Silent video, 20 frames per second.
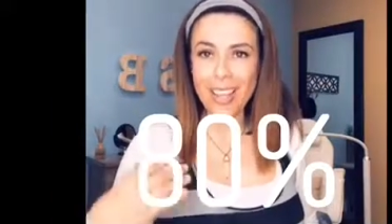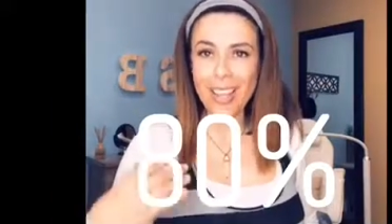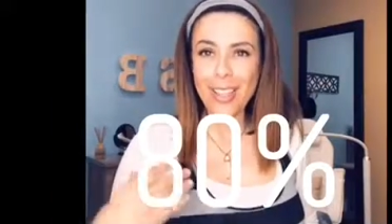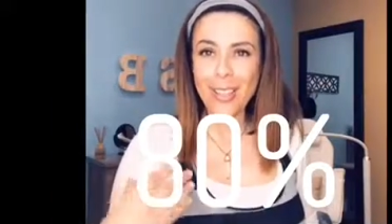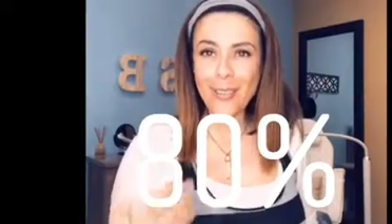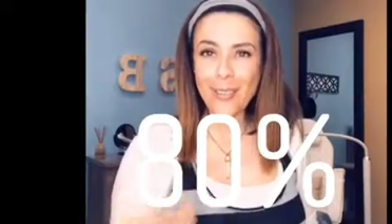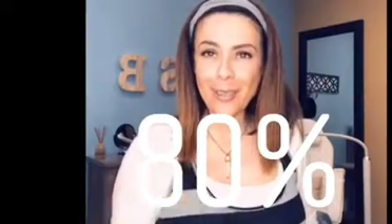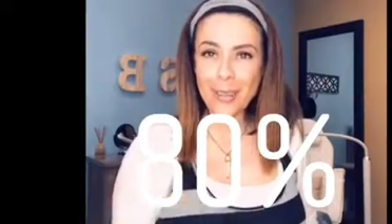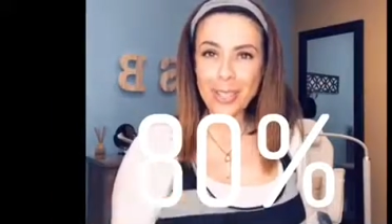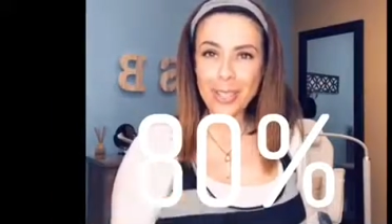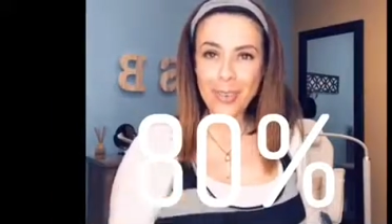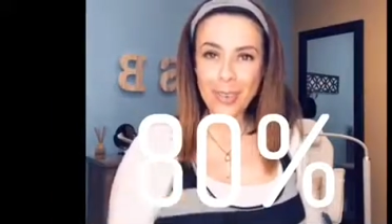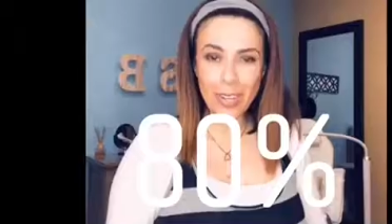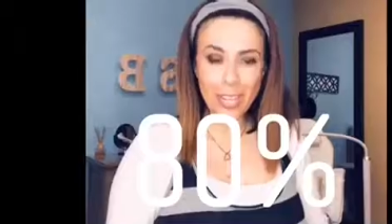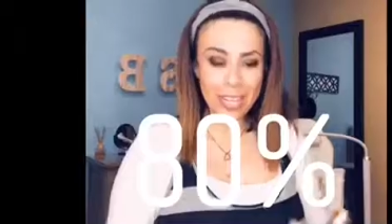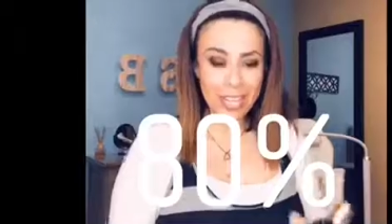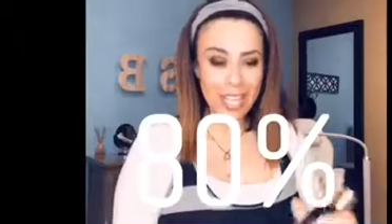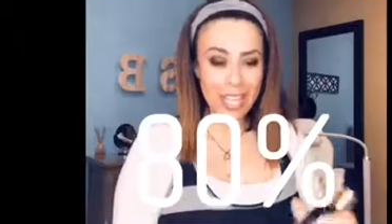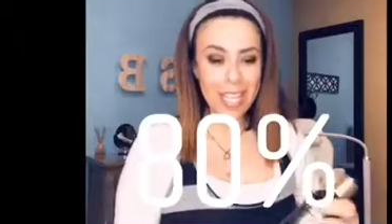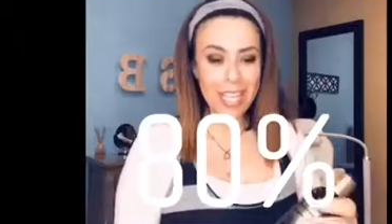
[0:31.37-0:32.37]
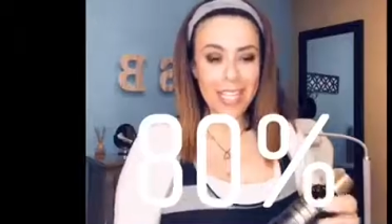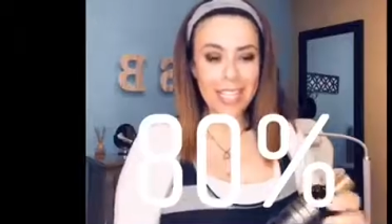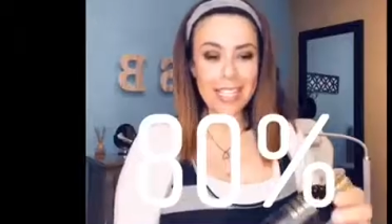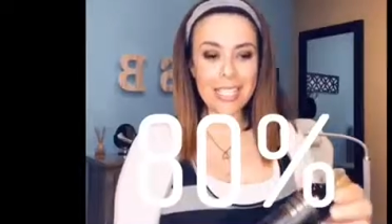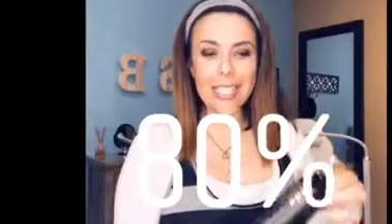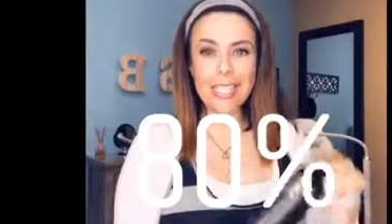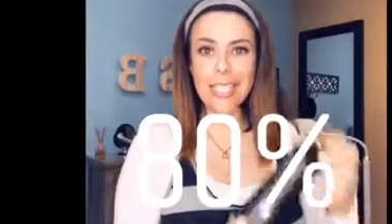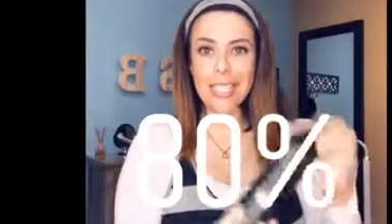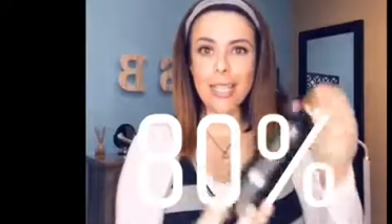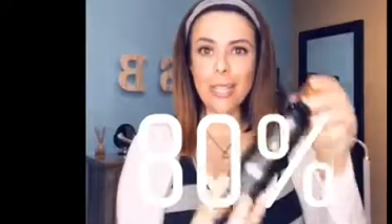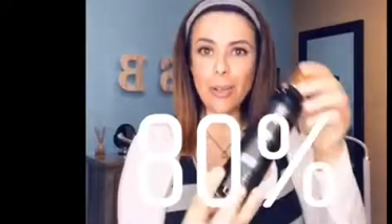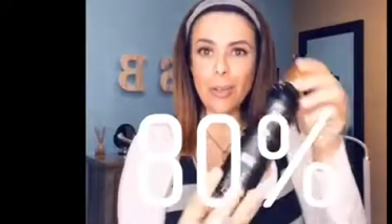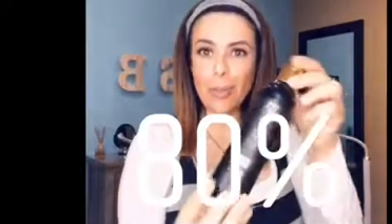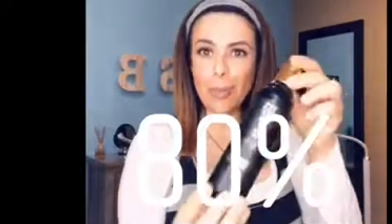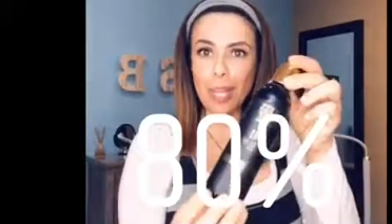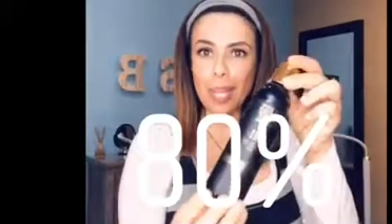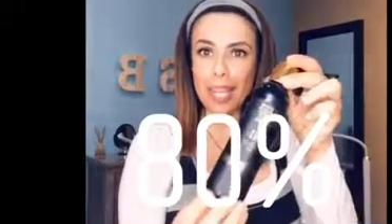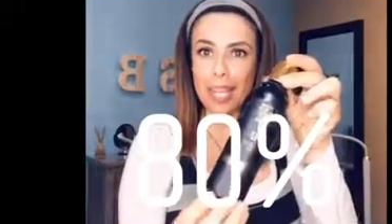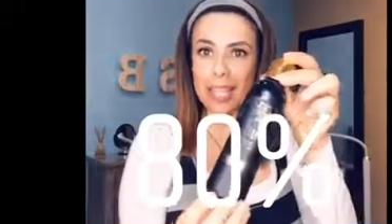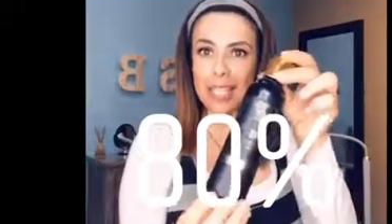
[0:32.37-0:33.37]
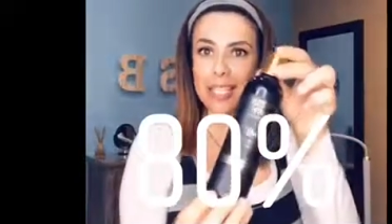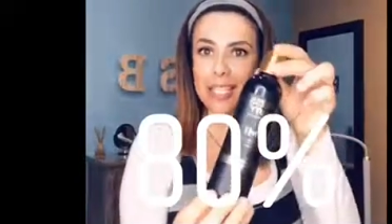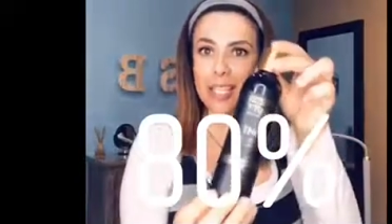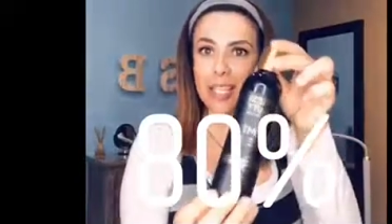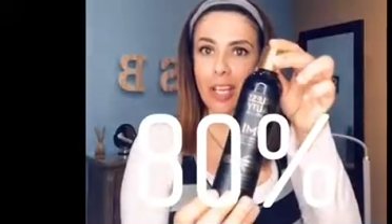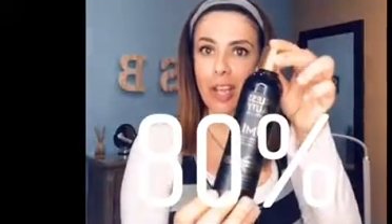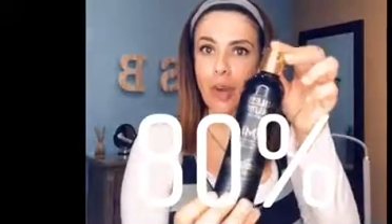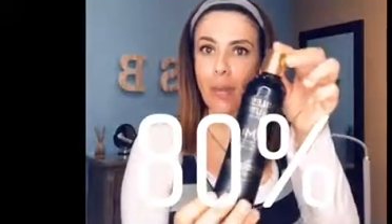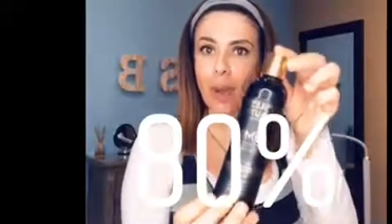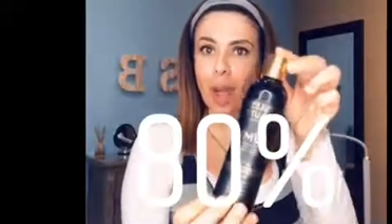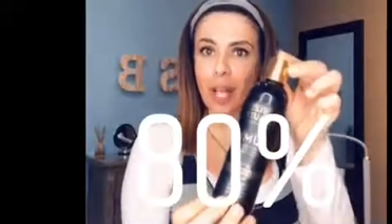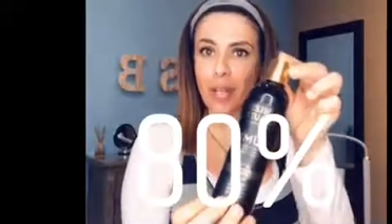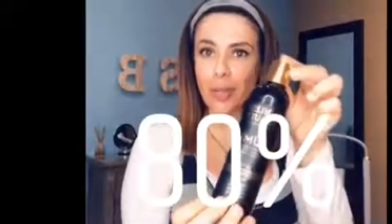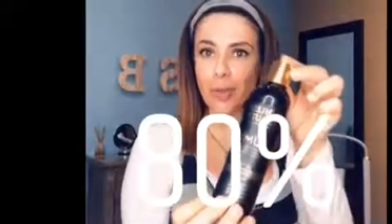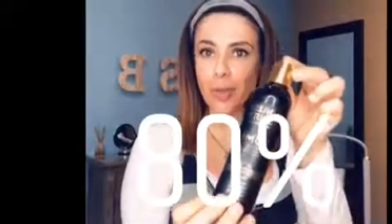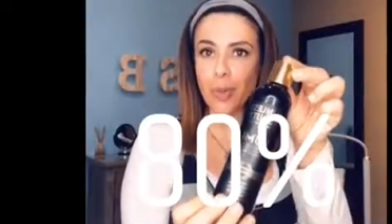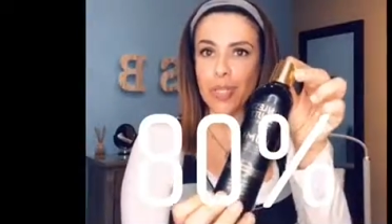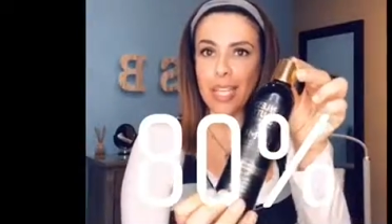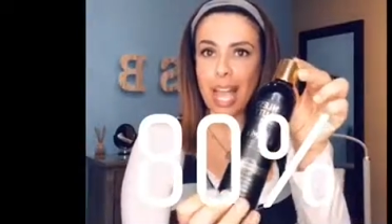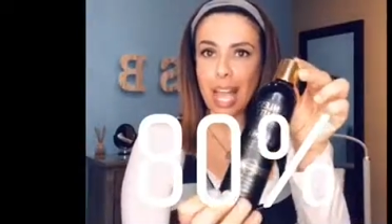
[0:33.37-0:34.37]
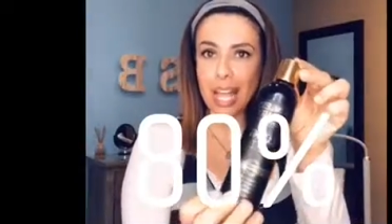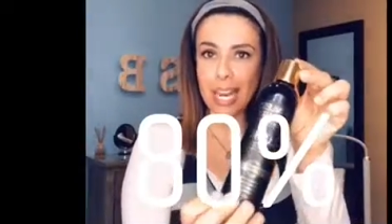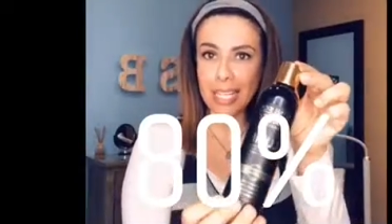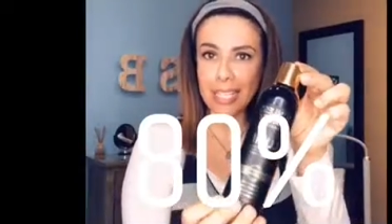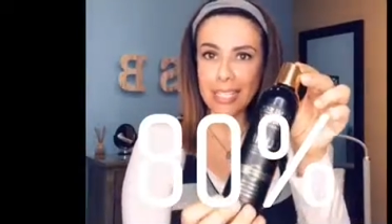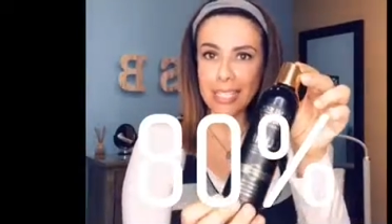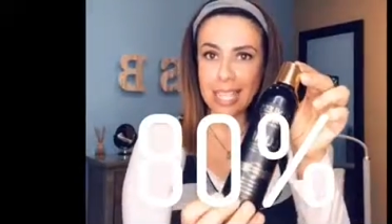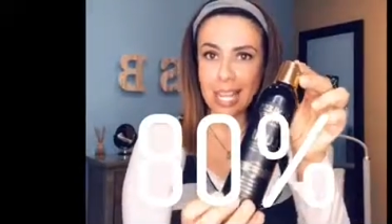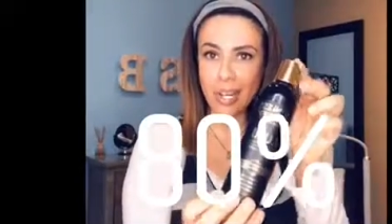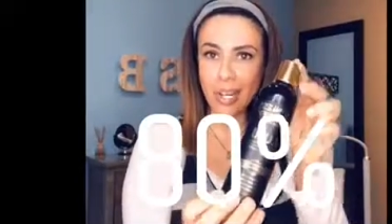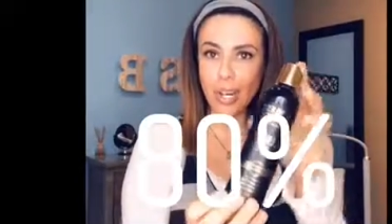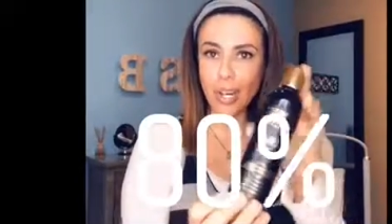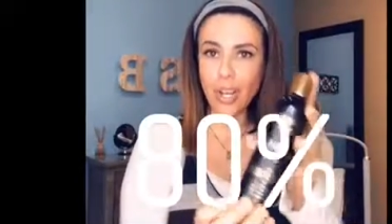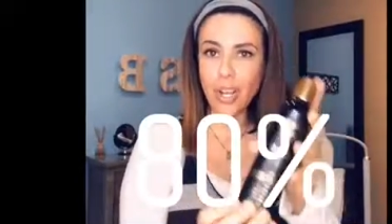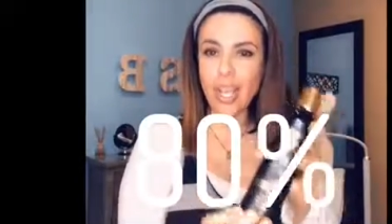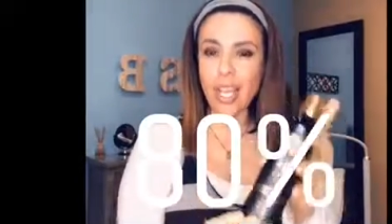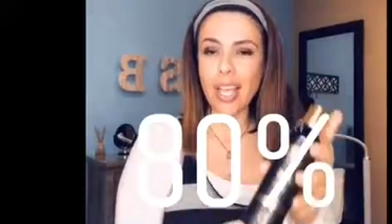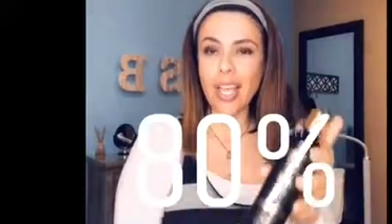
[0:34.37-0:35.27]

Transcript: The first one is the LUMI. This is the Gradual Tan Extender.